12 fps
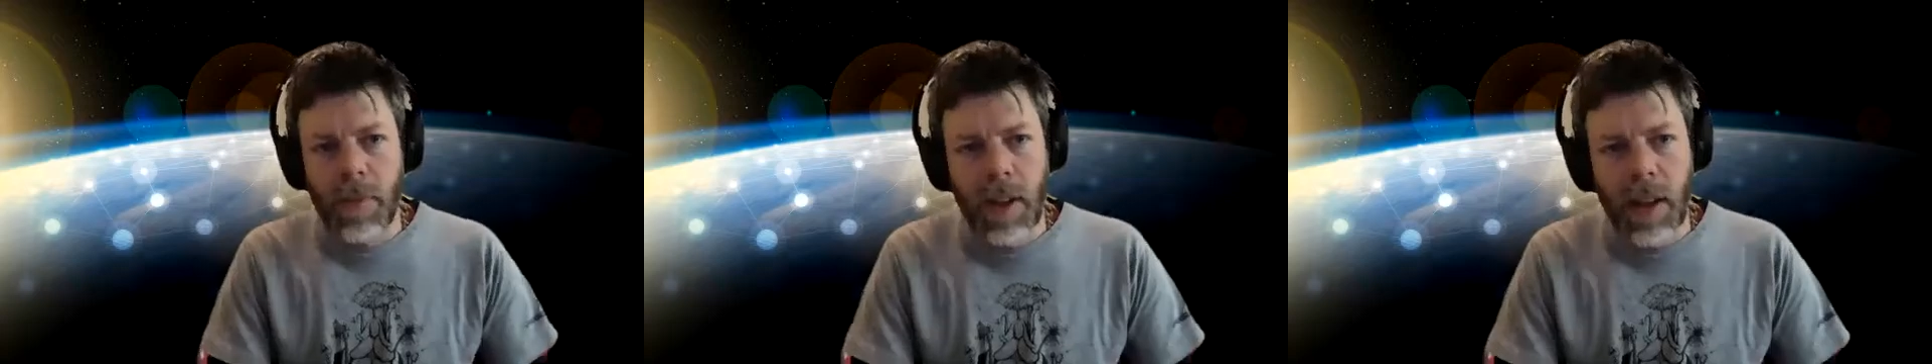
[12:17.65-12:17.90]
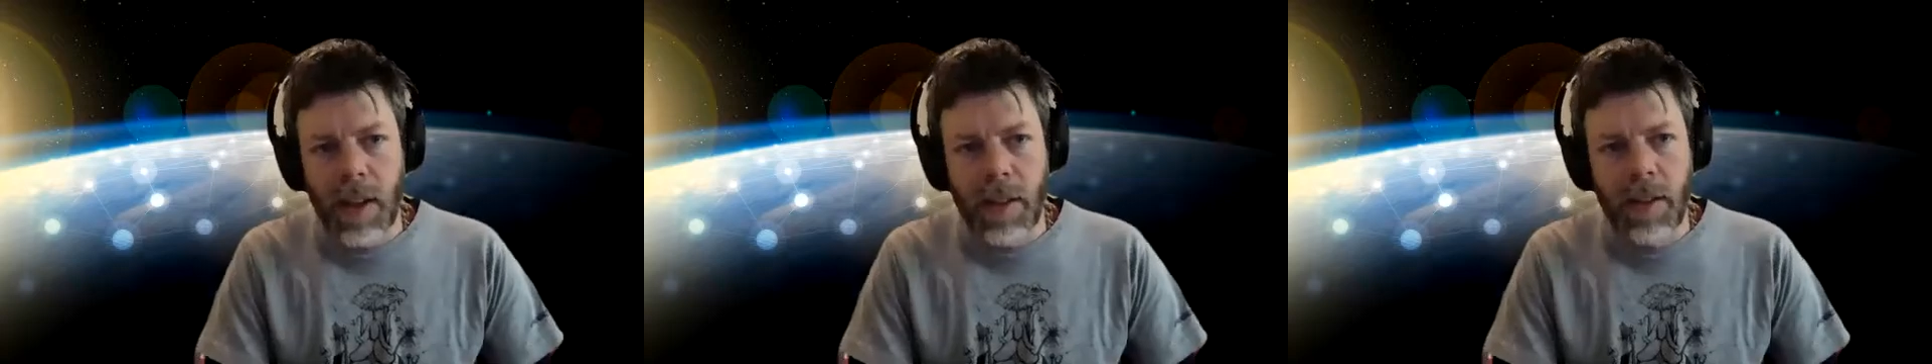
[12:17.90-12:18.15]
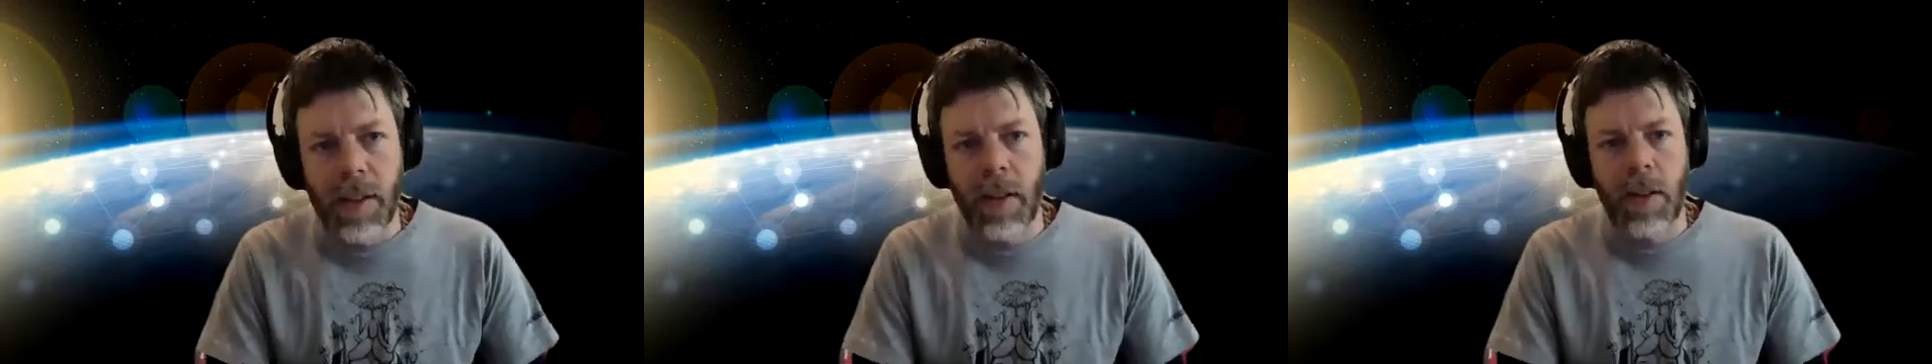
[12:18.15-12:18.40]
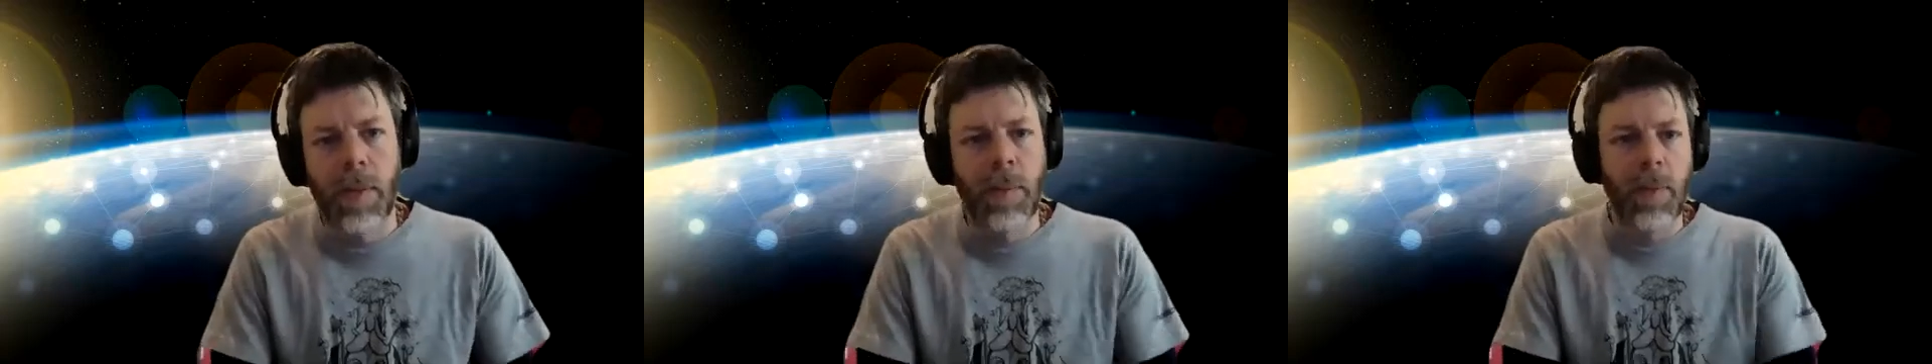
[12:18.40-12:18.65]
And,
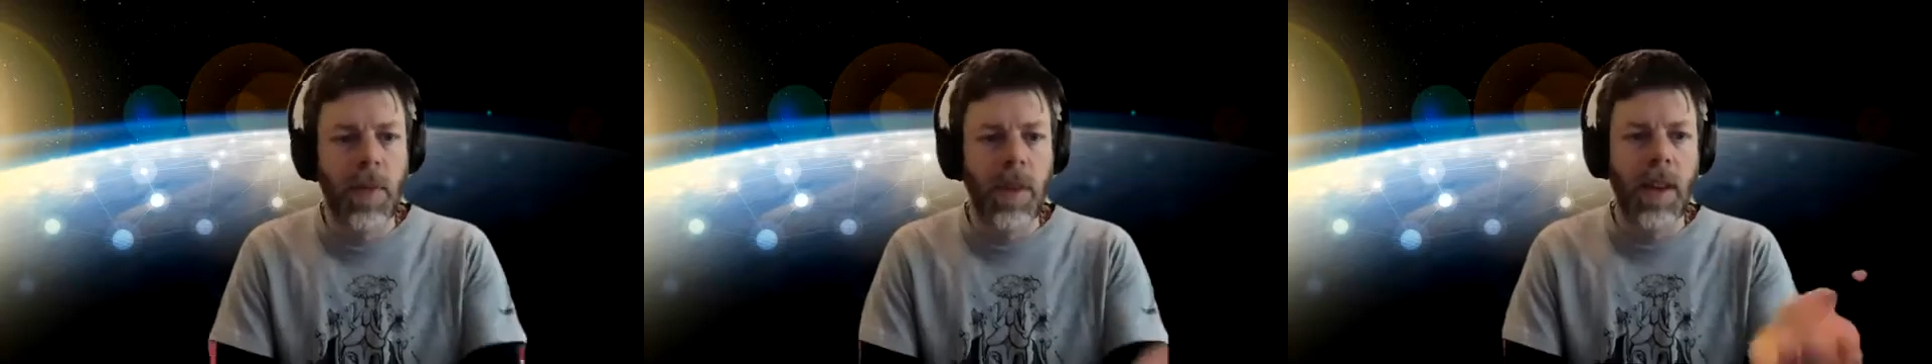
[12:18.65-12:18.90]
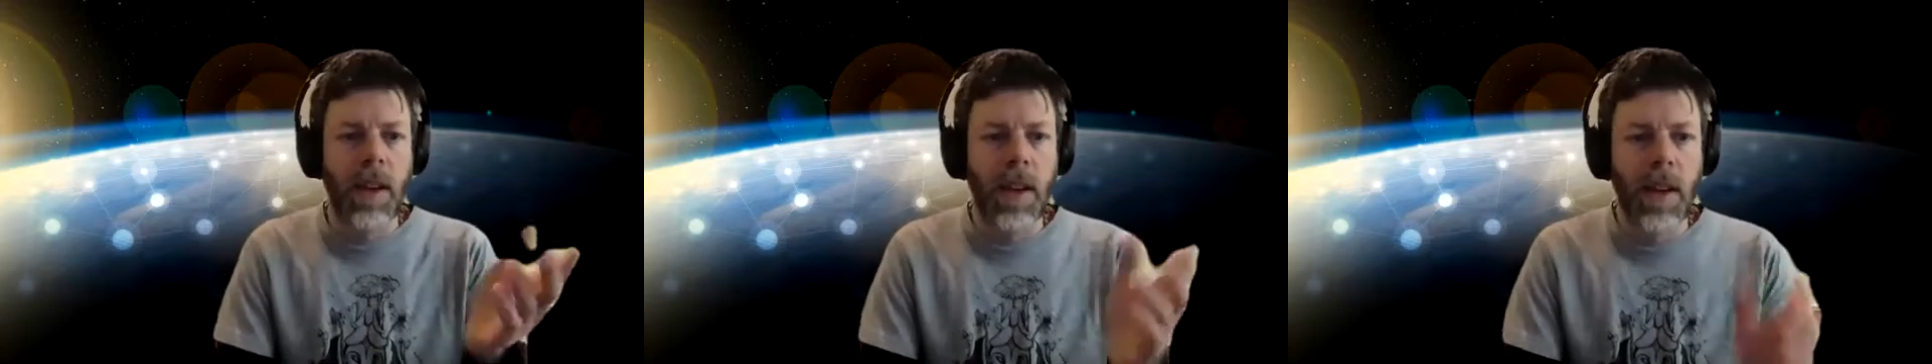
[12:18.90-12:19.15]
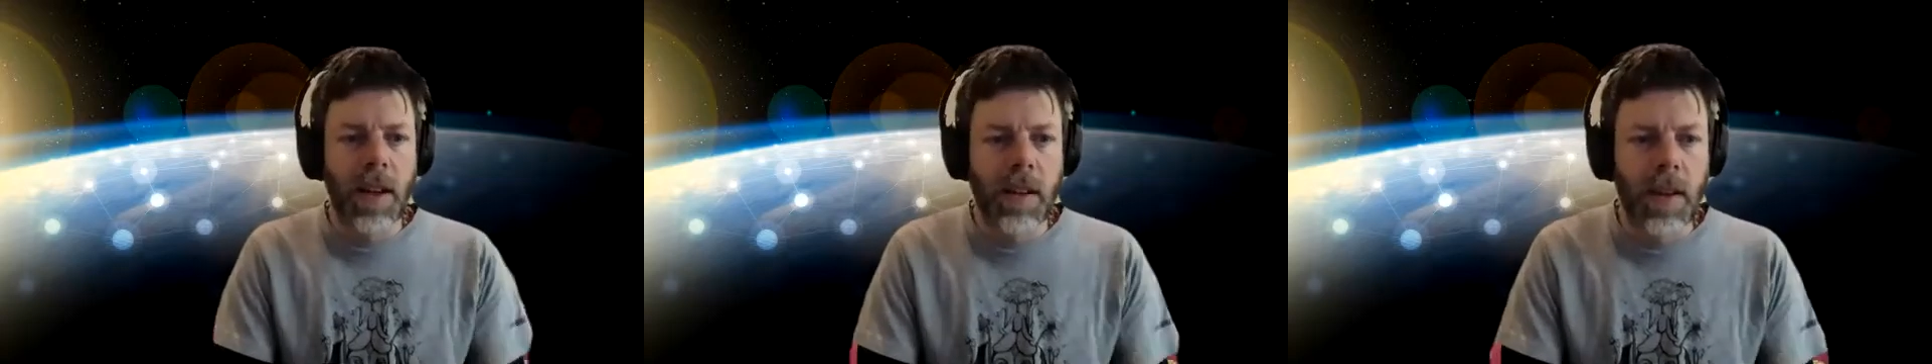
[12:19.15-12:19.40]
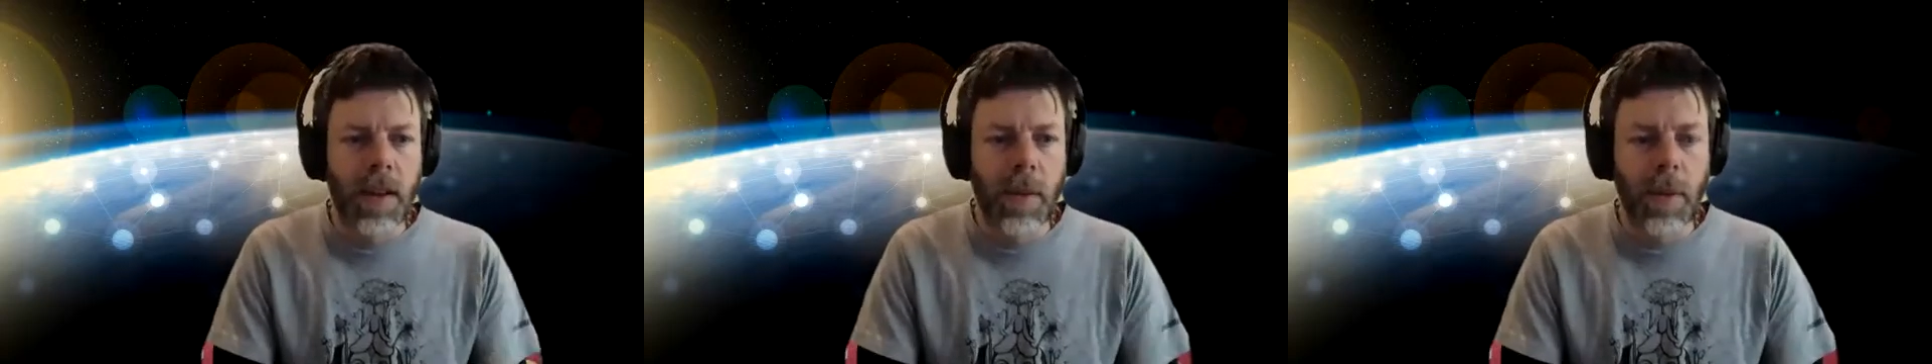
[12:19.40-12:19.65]
yeah,
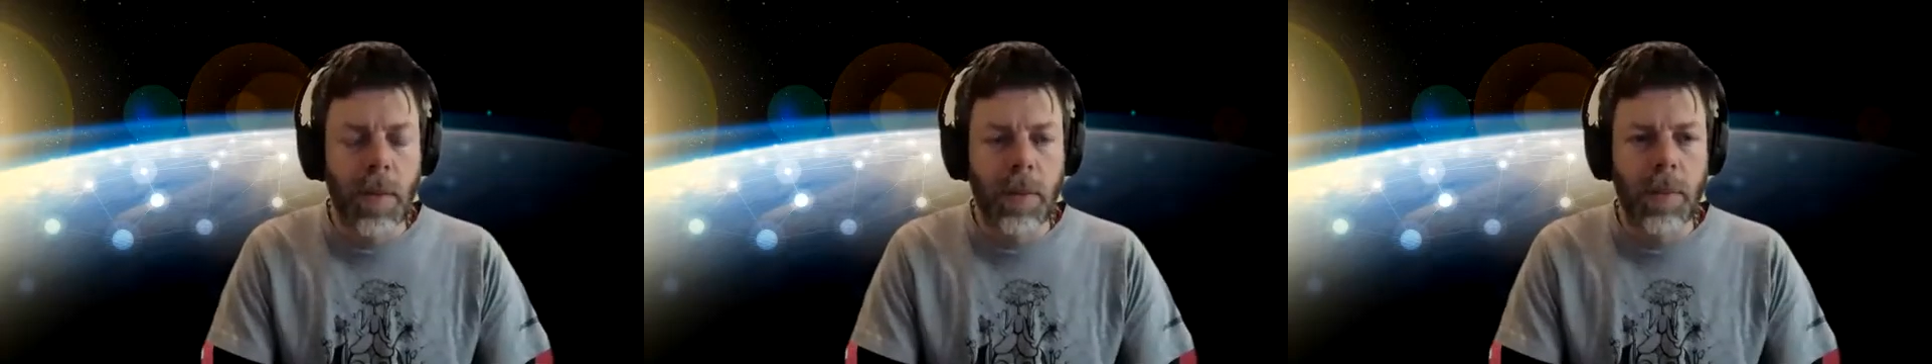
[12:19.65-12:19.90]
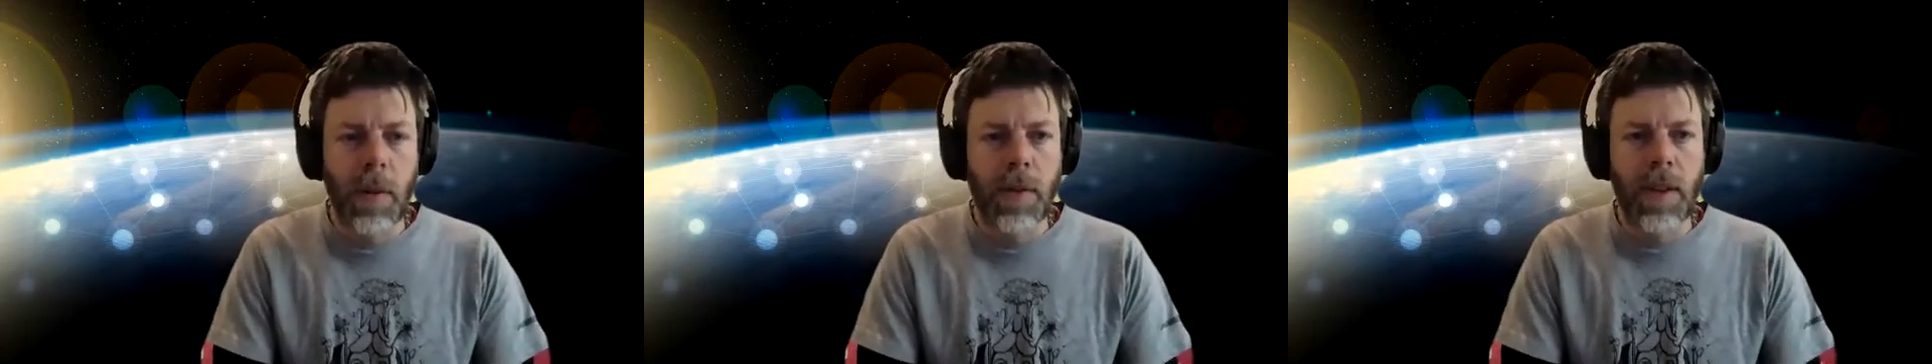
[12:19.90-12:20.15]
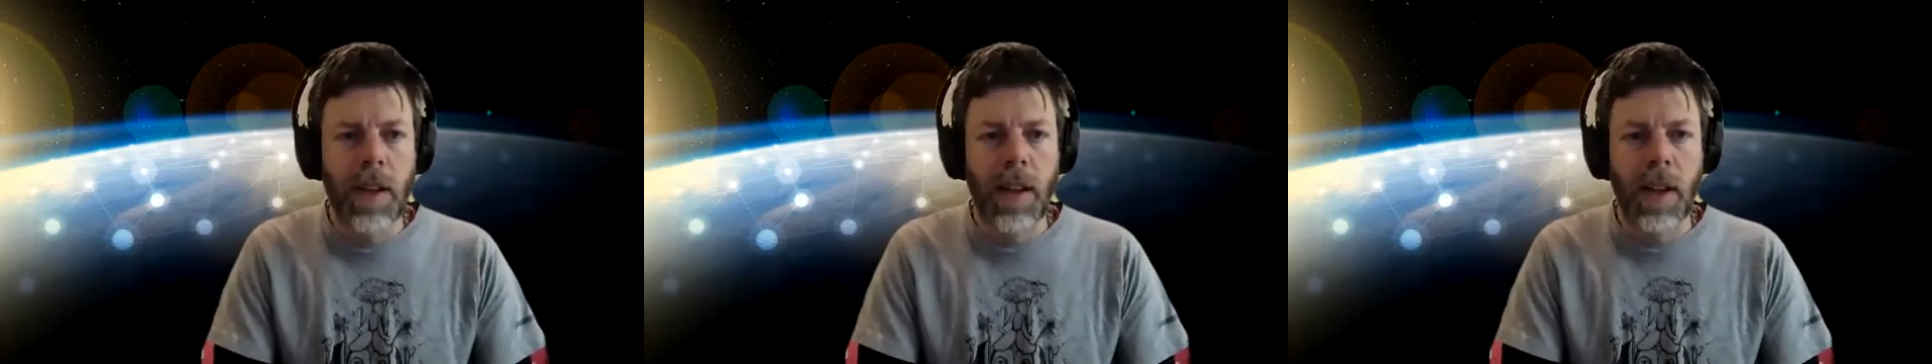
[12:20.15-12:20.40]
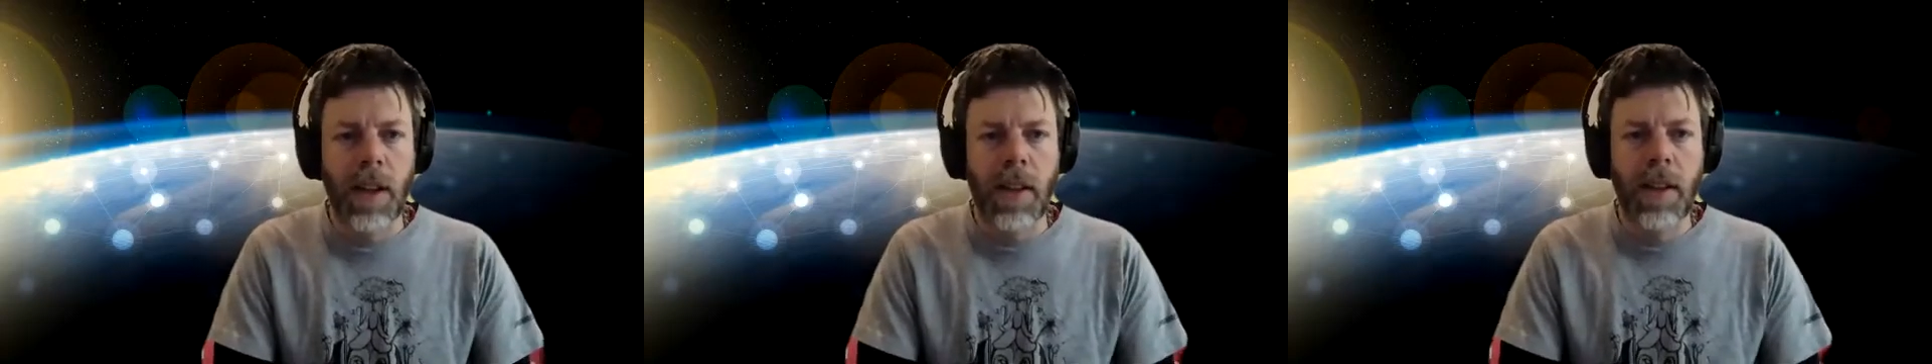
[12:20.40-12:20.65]
on what Mo said,
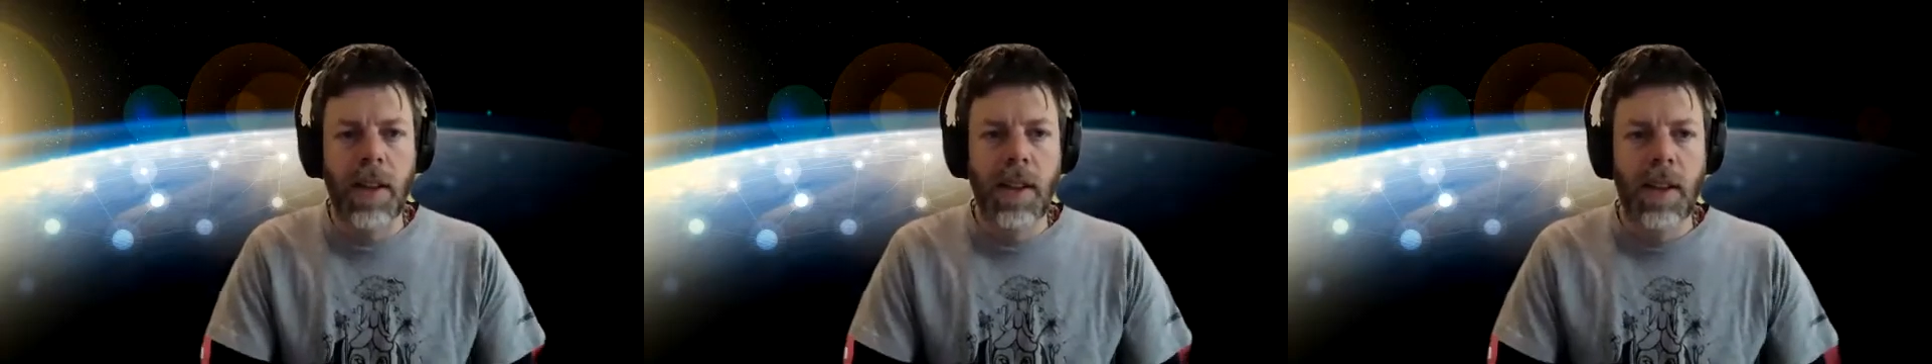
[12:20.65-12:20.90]
like,